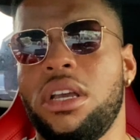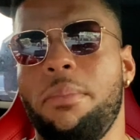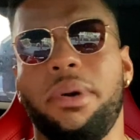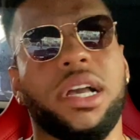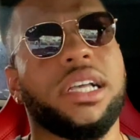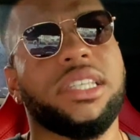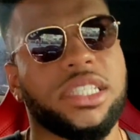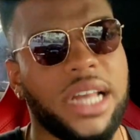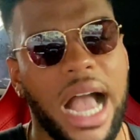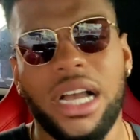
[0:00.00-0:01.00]
Because it's
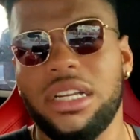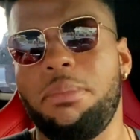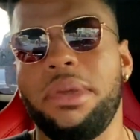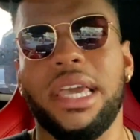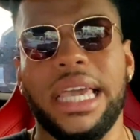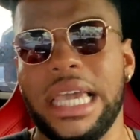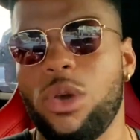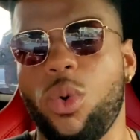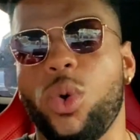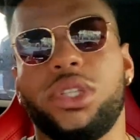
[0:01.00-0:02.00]
not going to be an
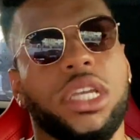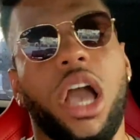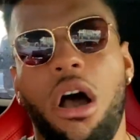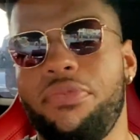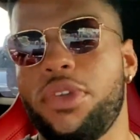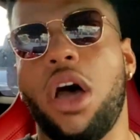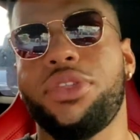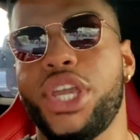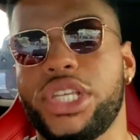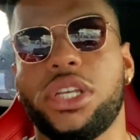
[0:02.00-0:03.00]
equal. Y'all
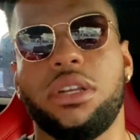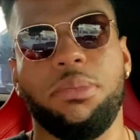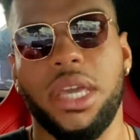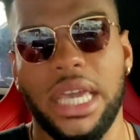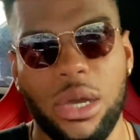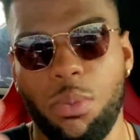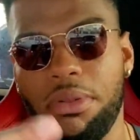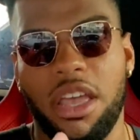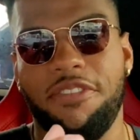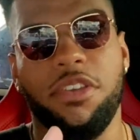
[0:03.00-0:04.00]
think it's going to be an equal
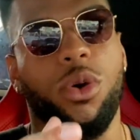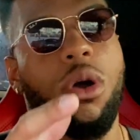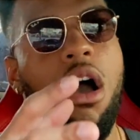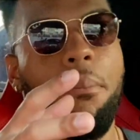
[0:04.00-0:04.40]
playing field.